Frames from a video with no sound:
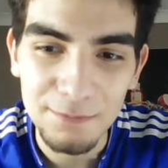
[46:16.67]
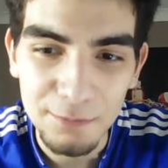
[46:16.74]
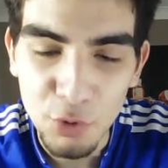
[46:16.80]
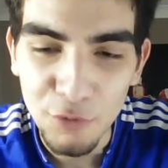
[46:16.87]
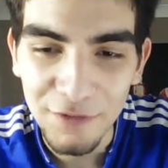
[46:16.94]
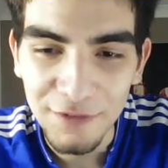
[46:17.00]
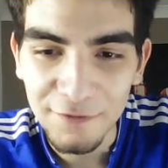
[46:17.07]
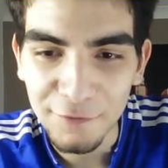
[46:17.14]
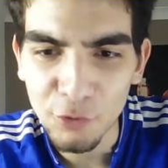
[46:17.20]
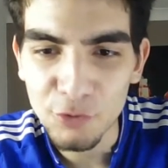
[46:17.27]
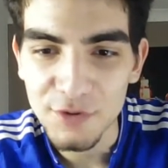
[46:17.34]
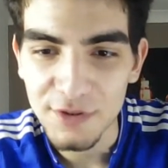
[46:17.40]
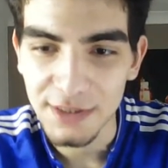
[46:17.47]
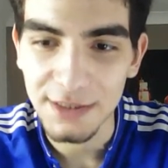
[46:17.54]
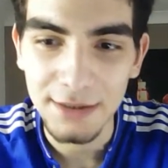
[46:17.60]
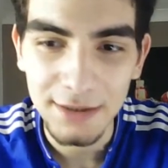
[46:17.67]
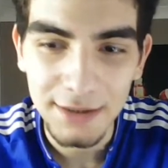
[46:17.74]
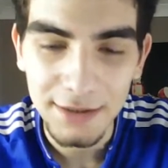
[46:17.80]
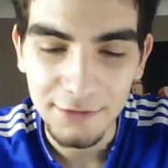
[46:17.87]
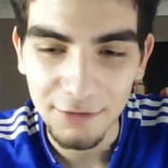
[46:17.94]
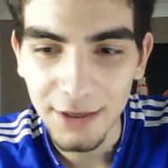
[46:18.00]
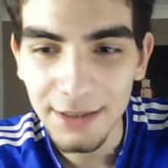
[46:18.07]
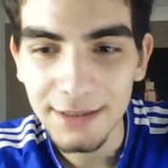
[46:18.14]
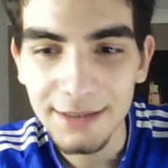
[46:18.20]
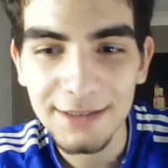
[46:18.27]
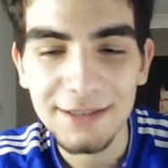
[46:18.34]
moving through to me, right?